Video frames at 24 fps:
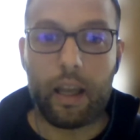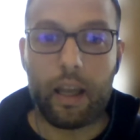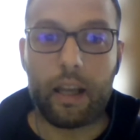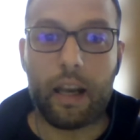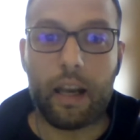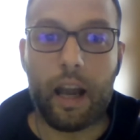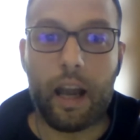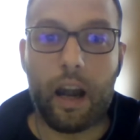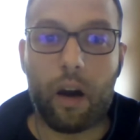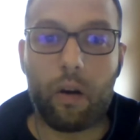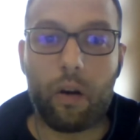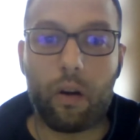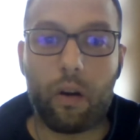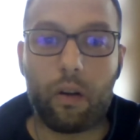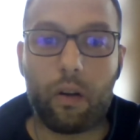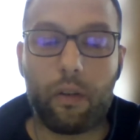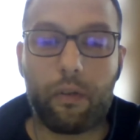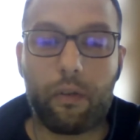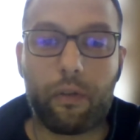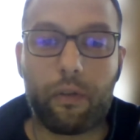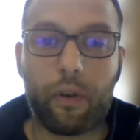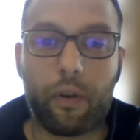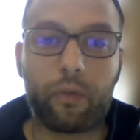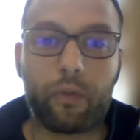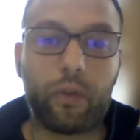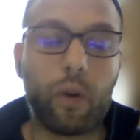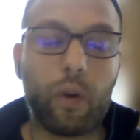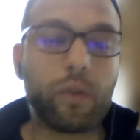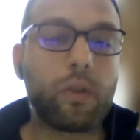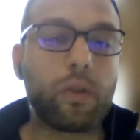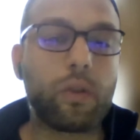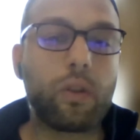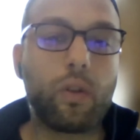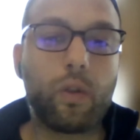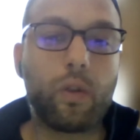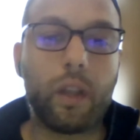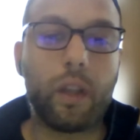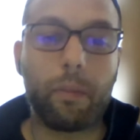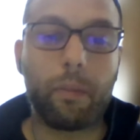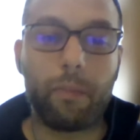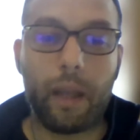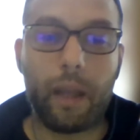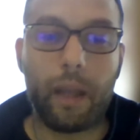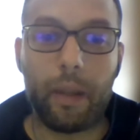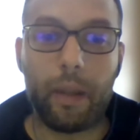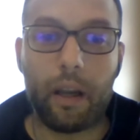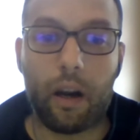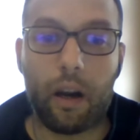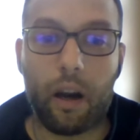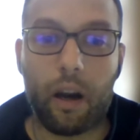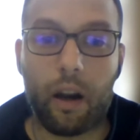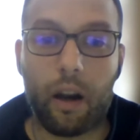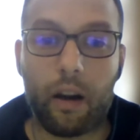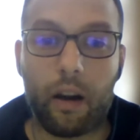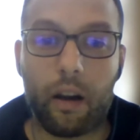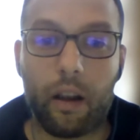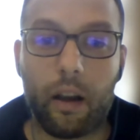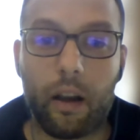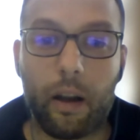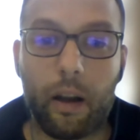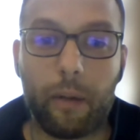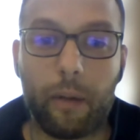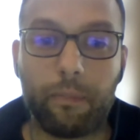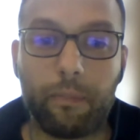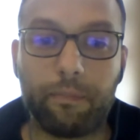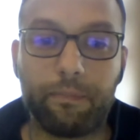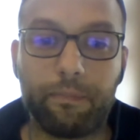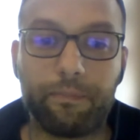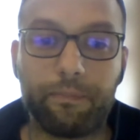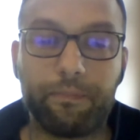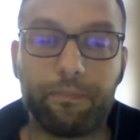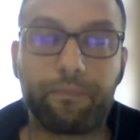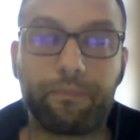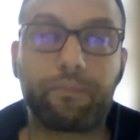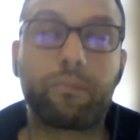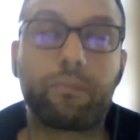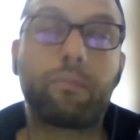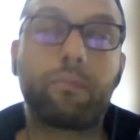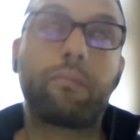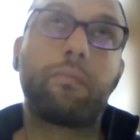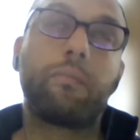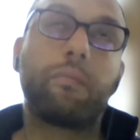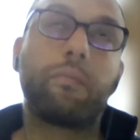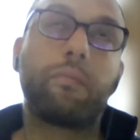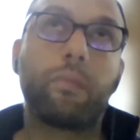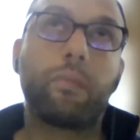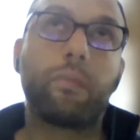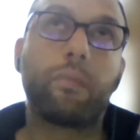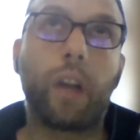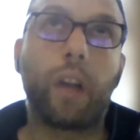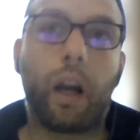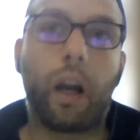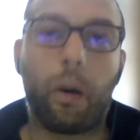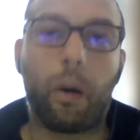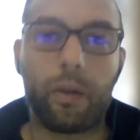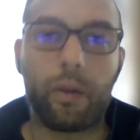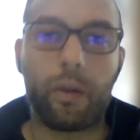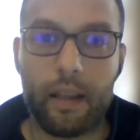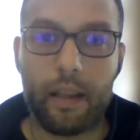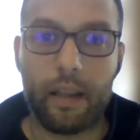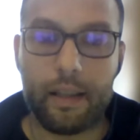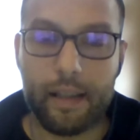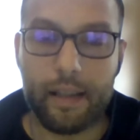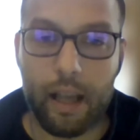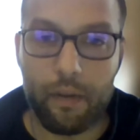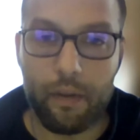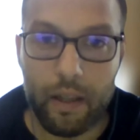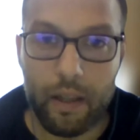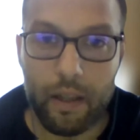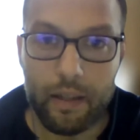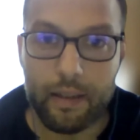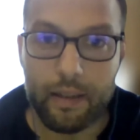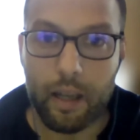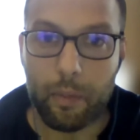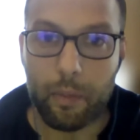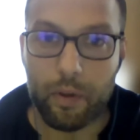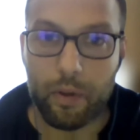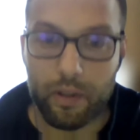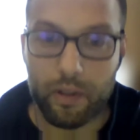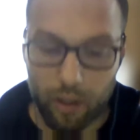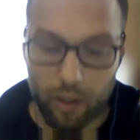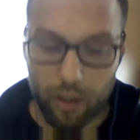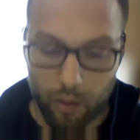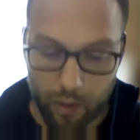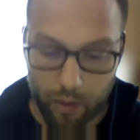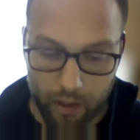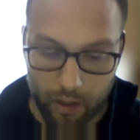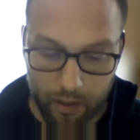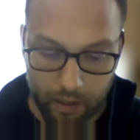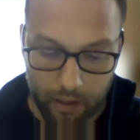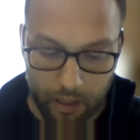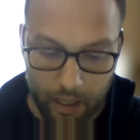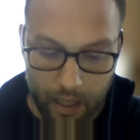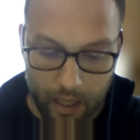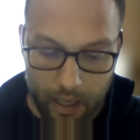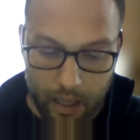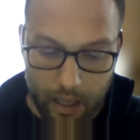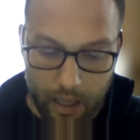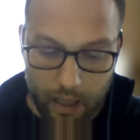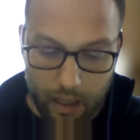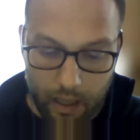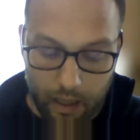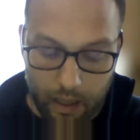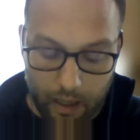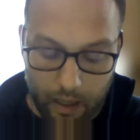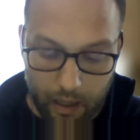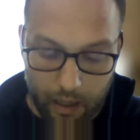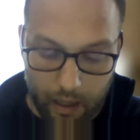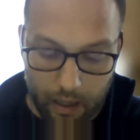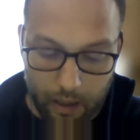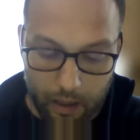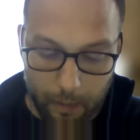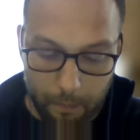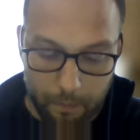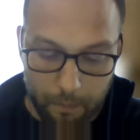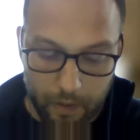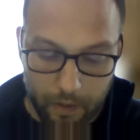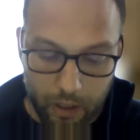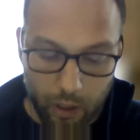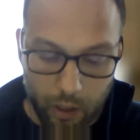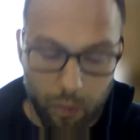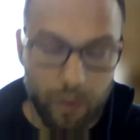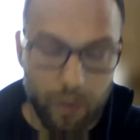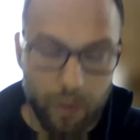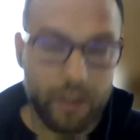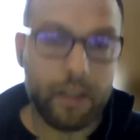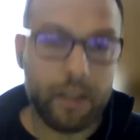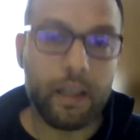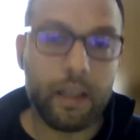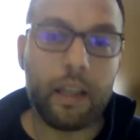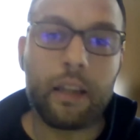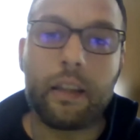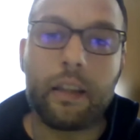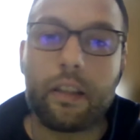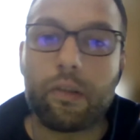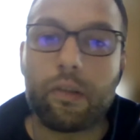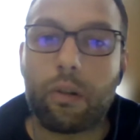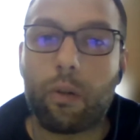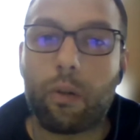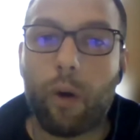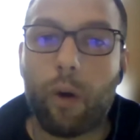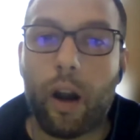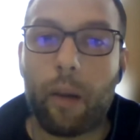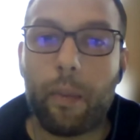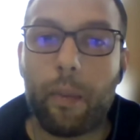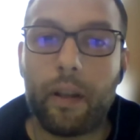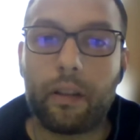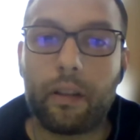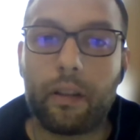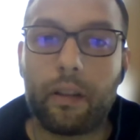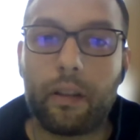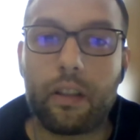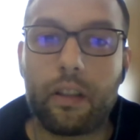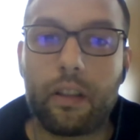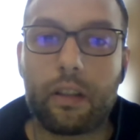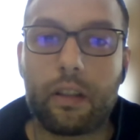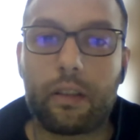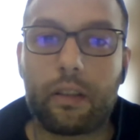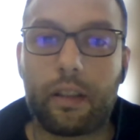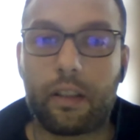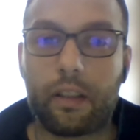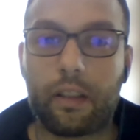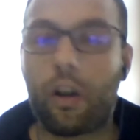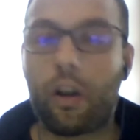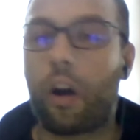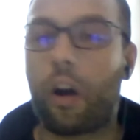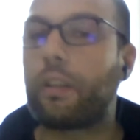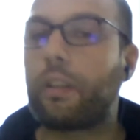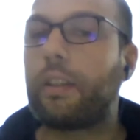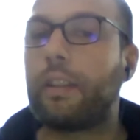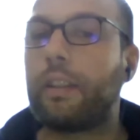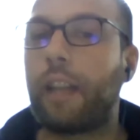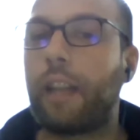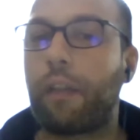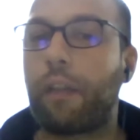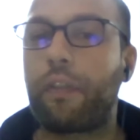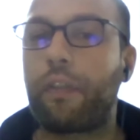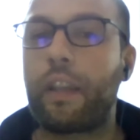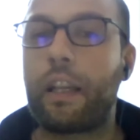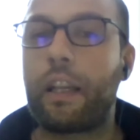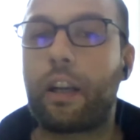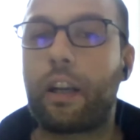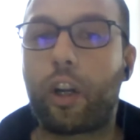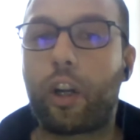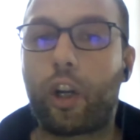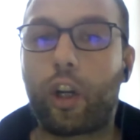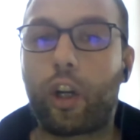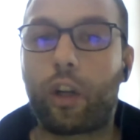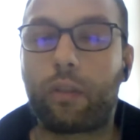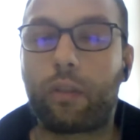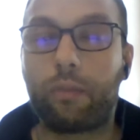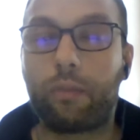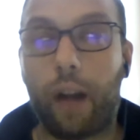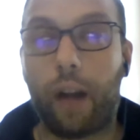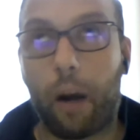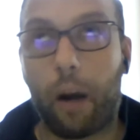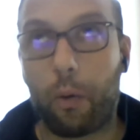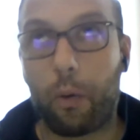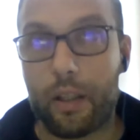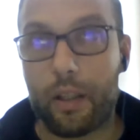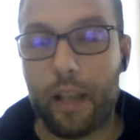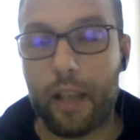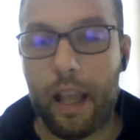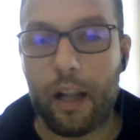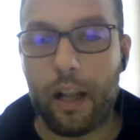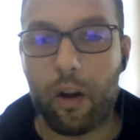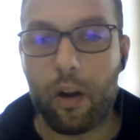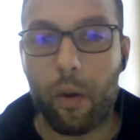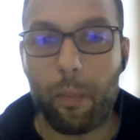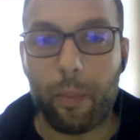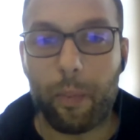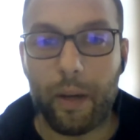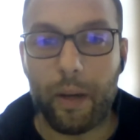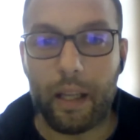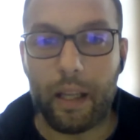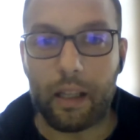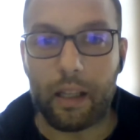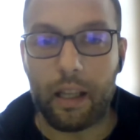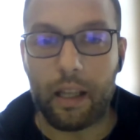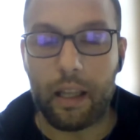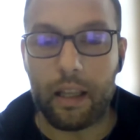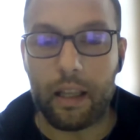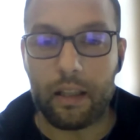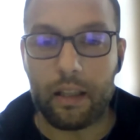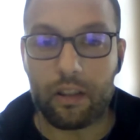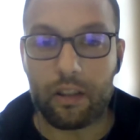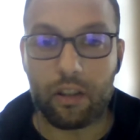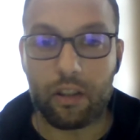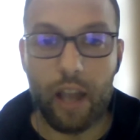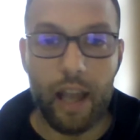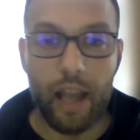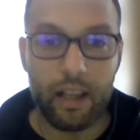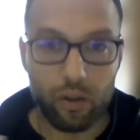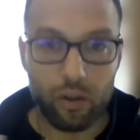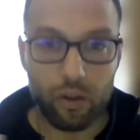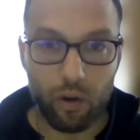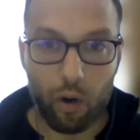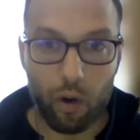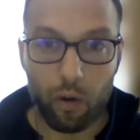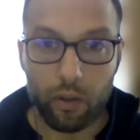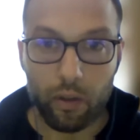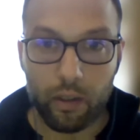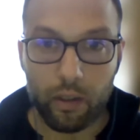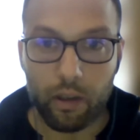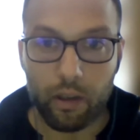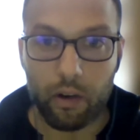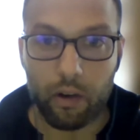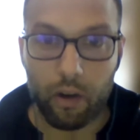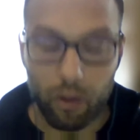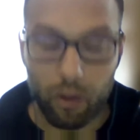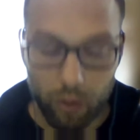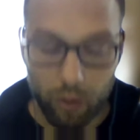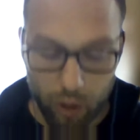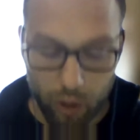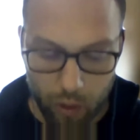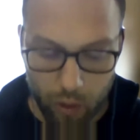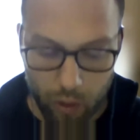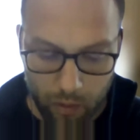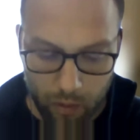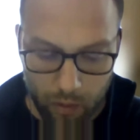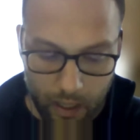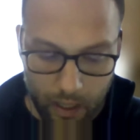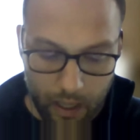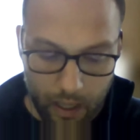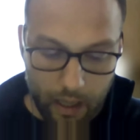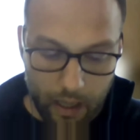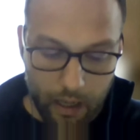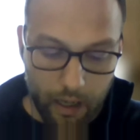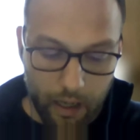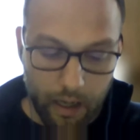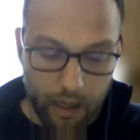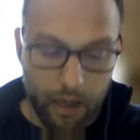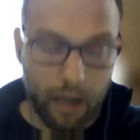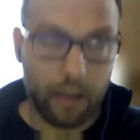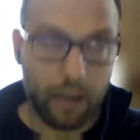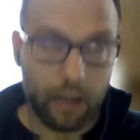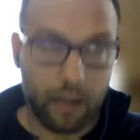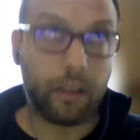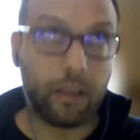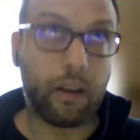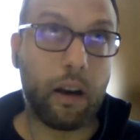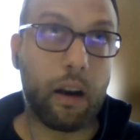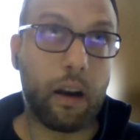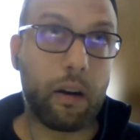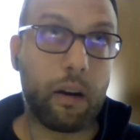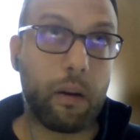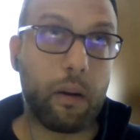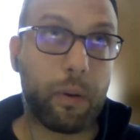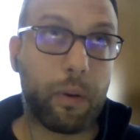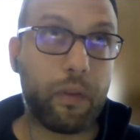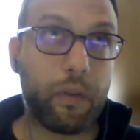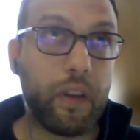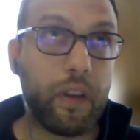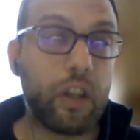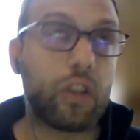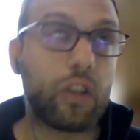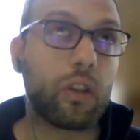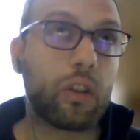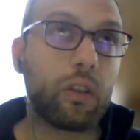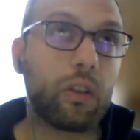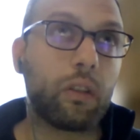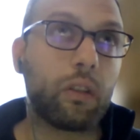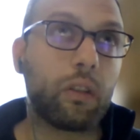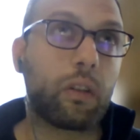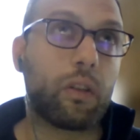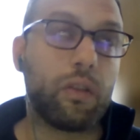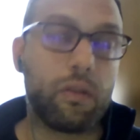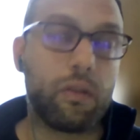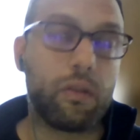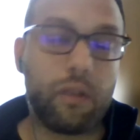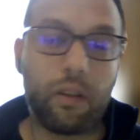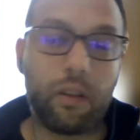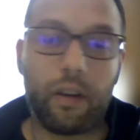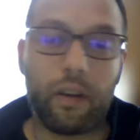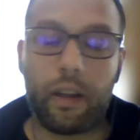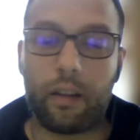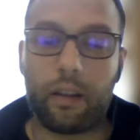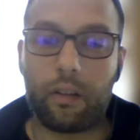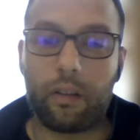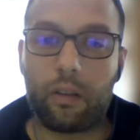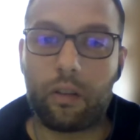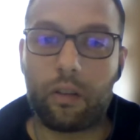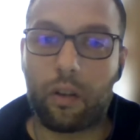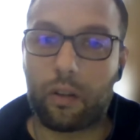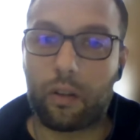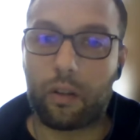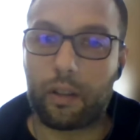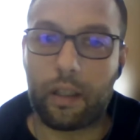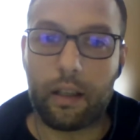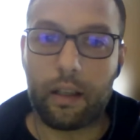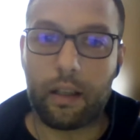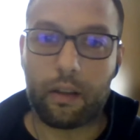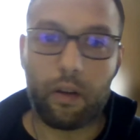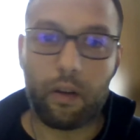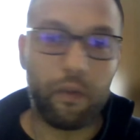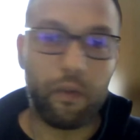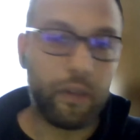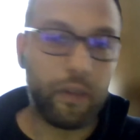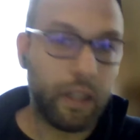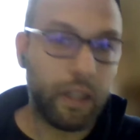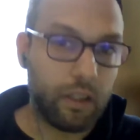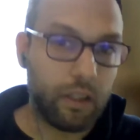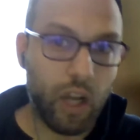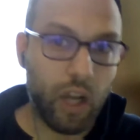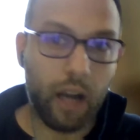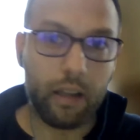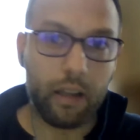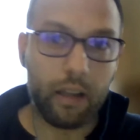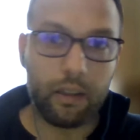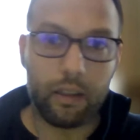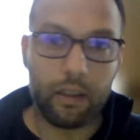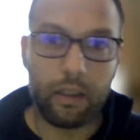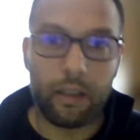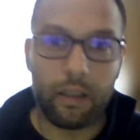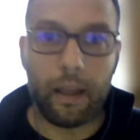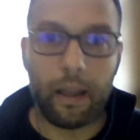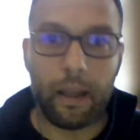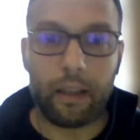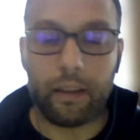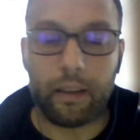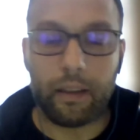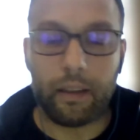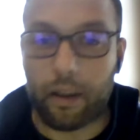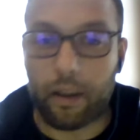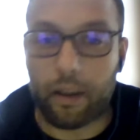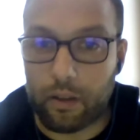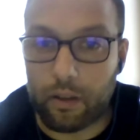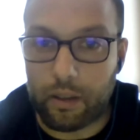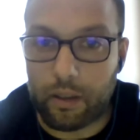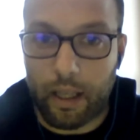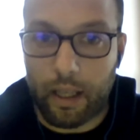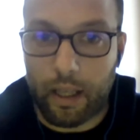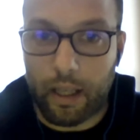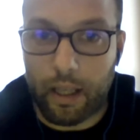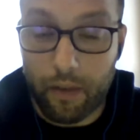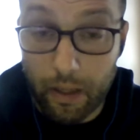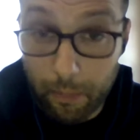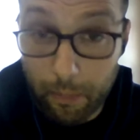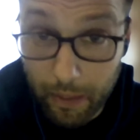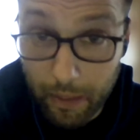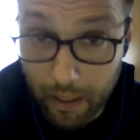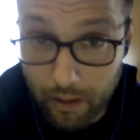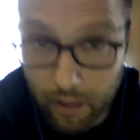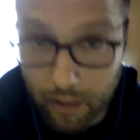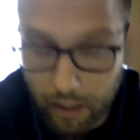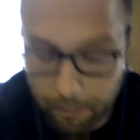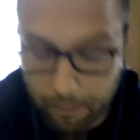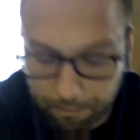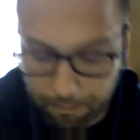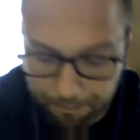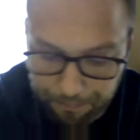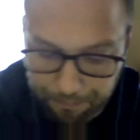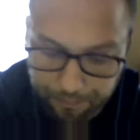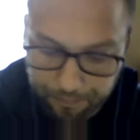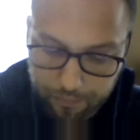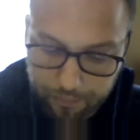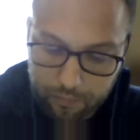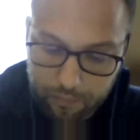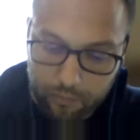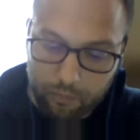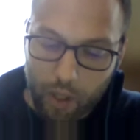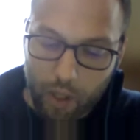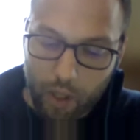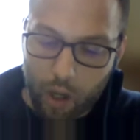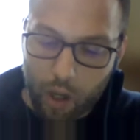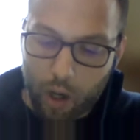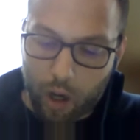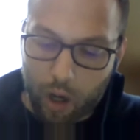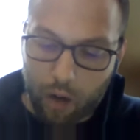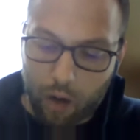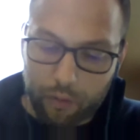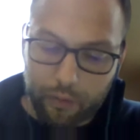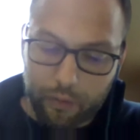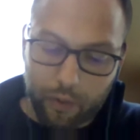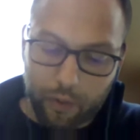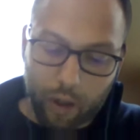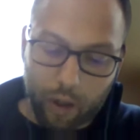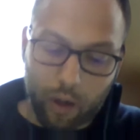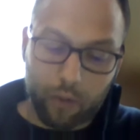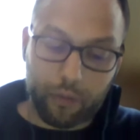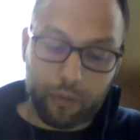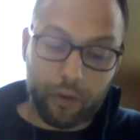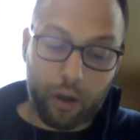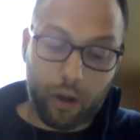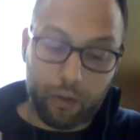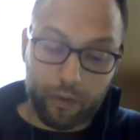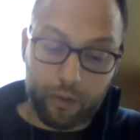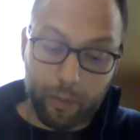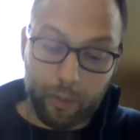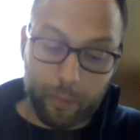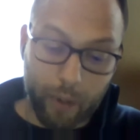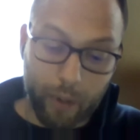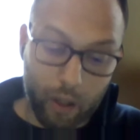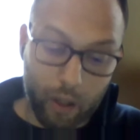And now, for those of you that maybe are, I would say, savvy in cybersecurity, you will see in this requirement there's nothing, I would say, completely extraordinary or new. There are provision considering, the confidentiality, integrity, and availability of the